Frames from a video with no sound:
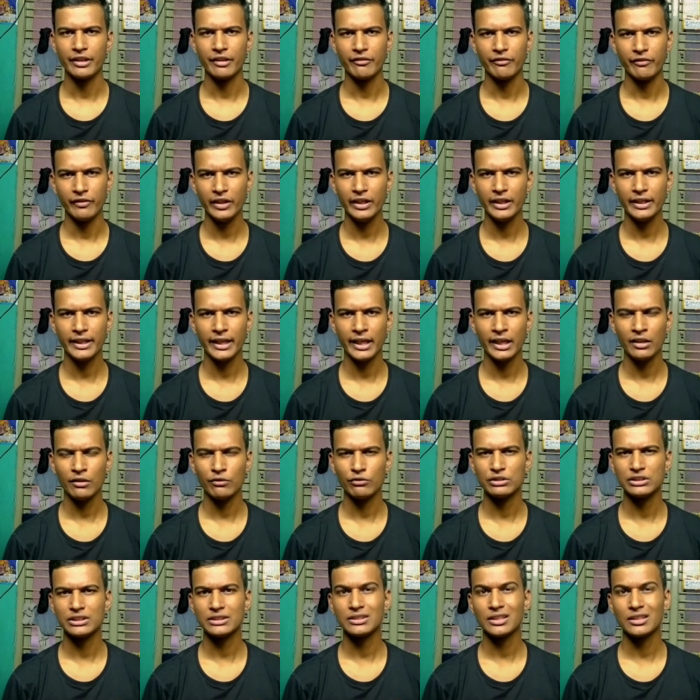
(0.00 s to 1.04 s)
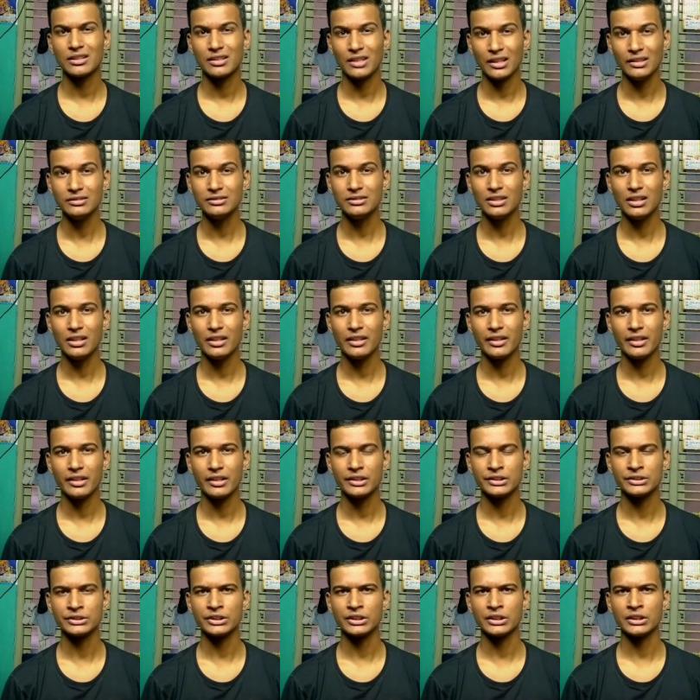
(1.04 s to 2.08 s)
the V ten, which is a ten
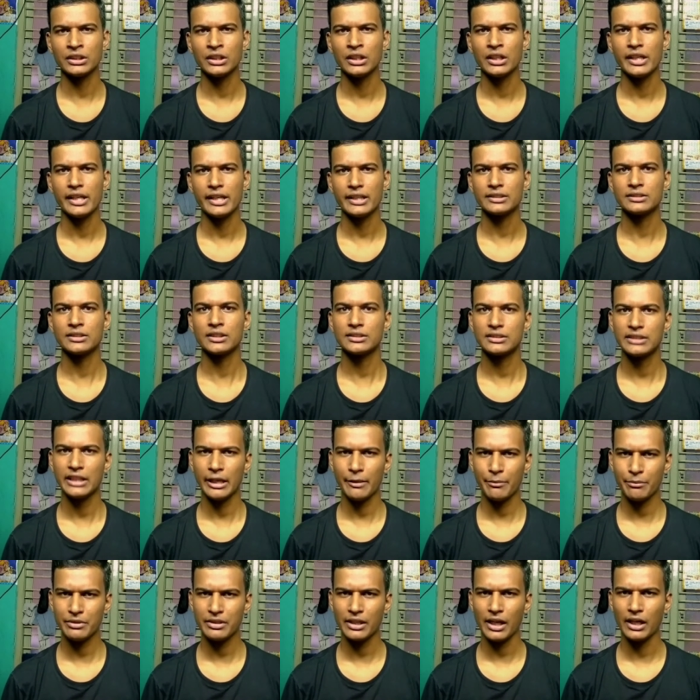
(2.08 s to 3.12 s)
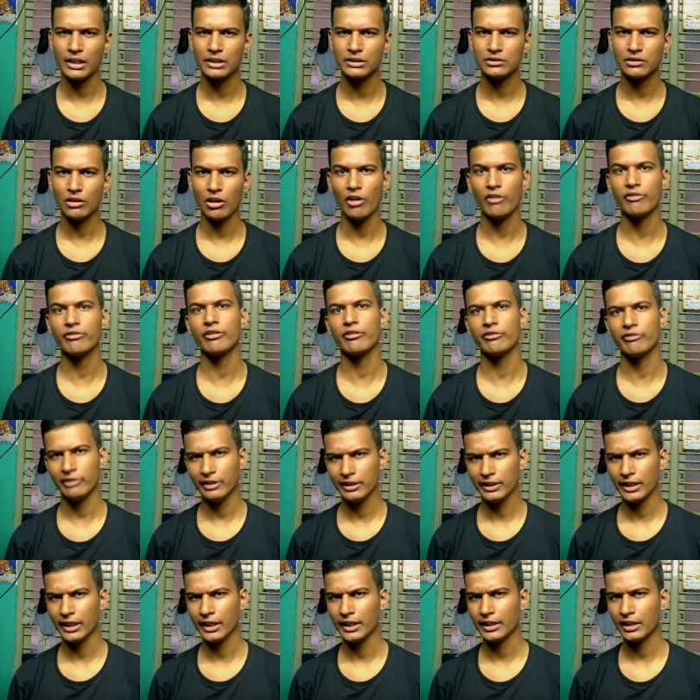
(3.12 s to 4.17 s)
cylinder engine, is the same size of a
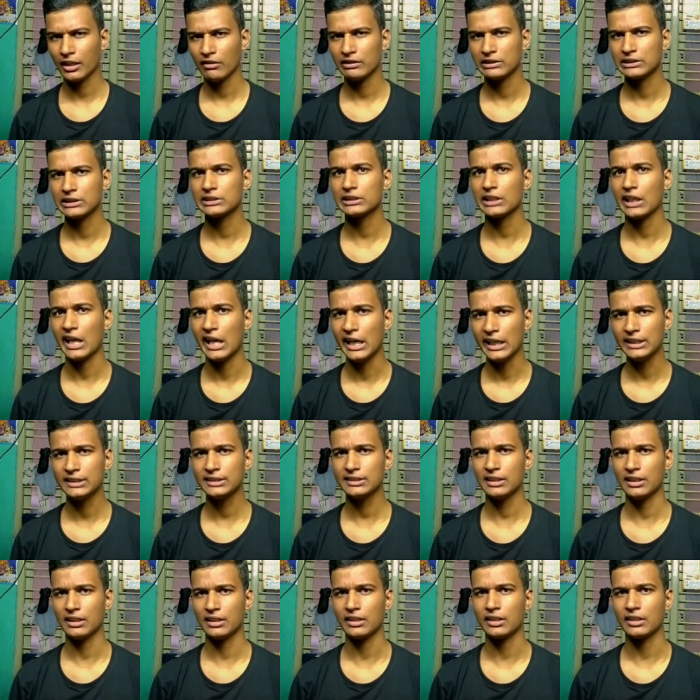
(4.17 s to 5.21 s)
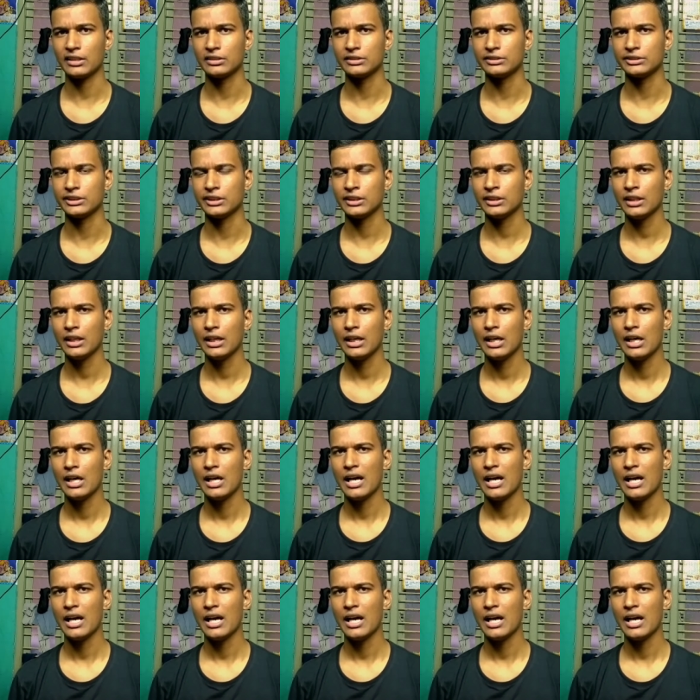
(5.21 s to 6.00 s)
V eight, which is an eight cylinder engine,